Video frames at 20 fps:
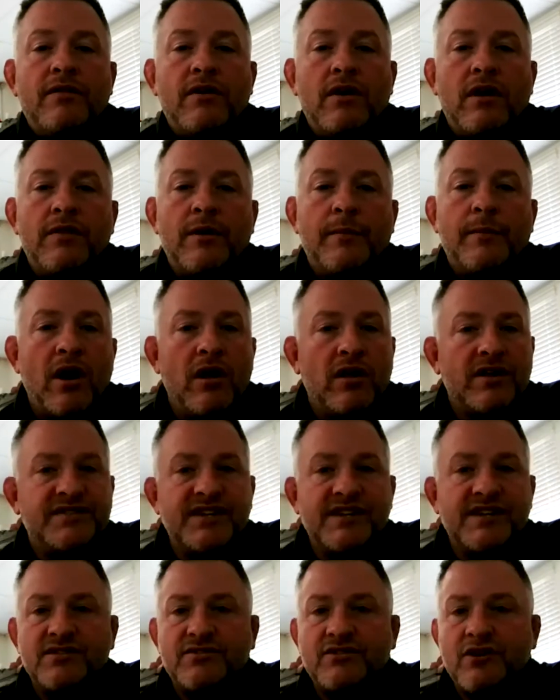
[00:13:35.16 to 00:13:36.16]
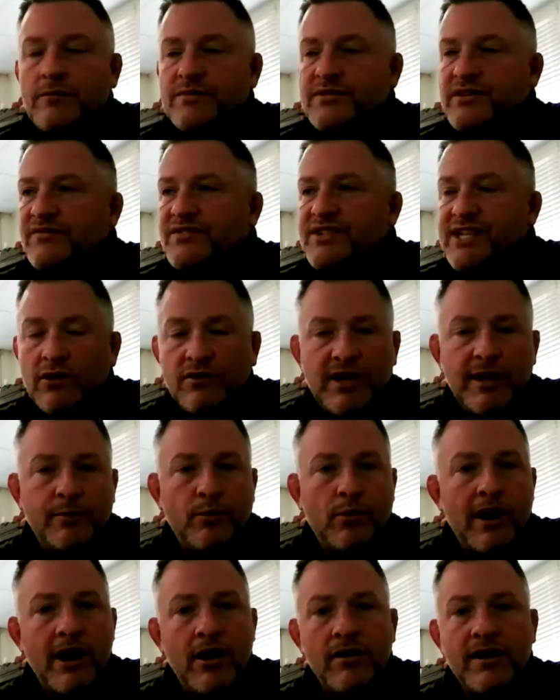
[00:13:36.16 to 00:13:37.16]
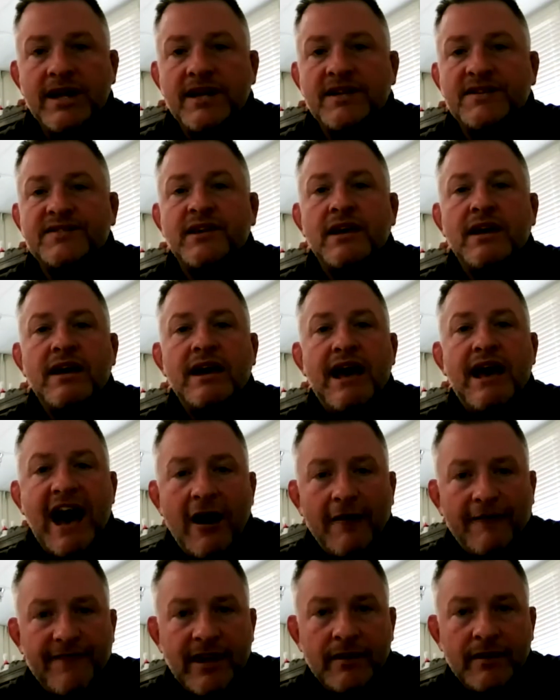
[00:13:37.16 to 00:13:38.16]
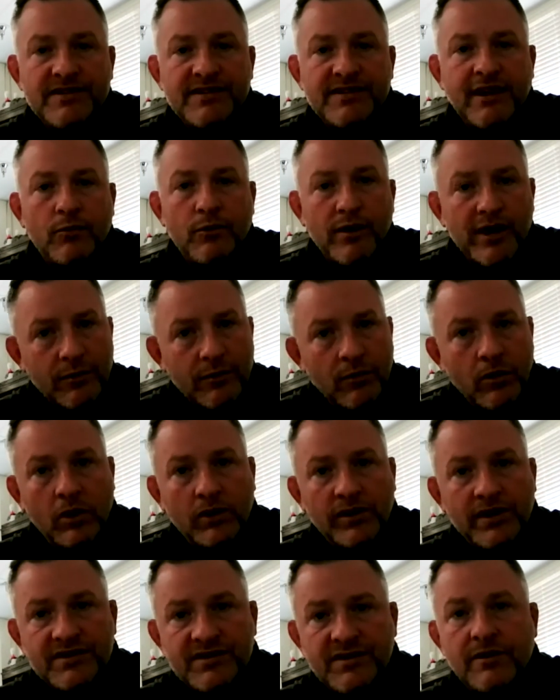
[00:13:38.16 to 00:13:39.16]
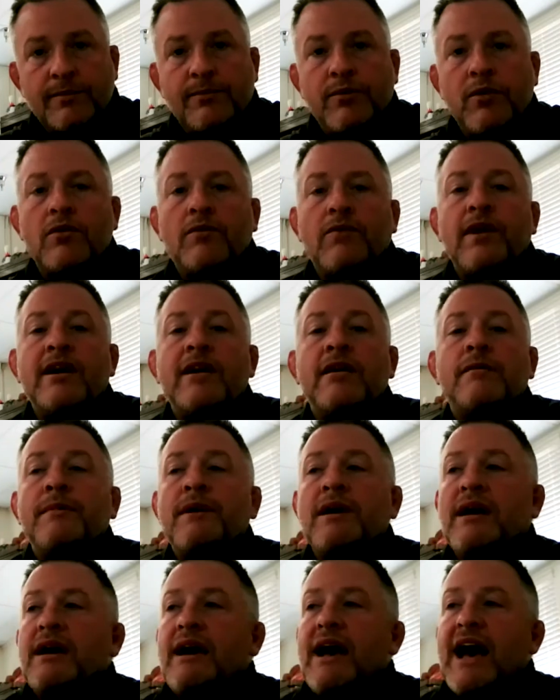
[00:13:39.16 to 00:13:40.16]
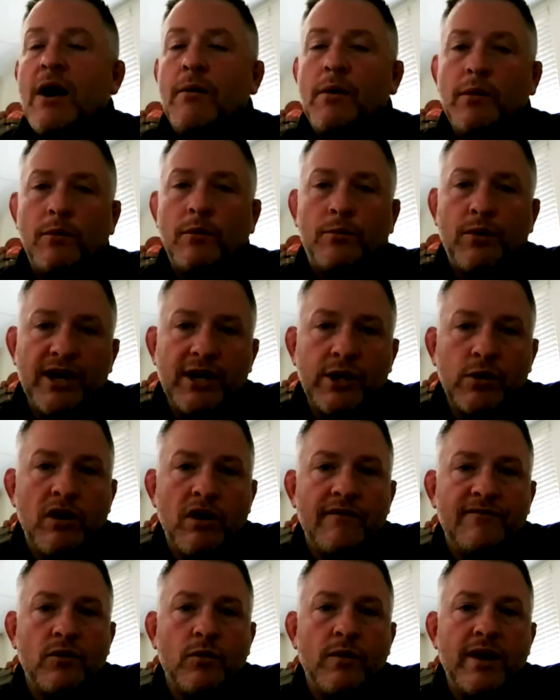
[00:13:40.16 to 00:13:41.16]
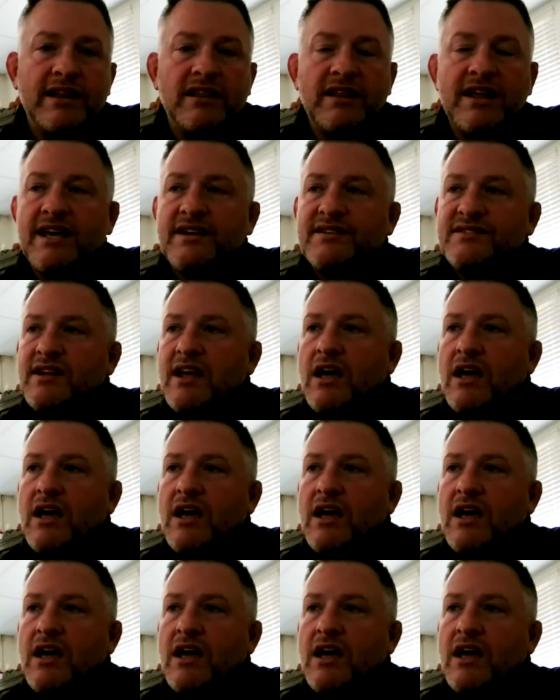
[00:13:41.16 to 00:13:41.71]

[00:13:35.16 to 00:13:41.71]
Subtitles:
the policies in terms of DoD priorities, how families get re-enrolled into the program, how we will bring you off the wait list.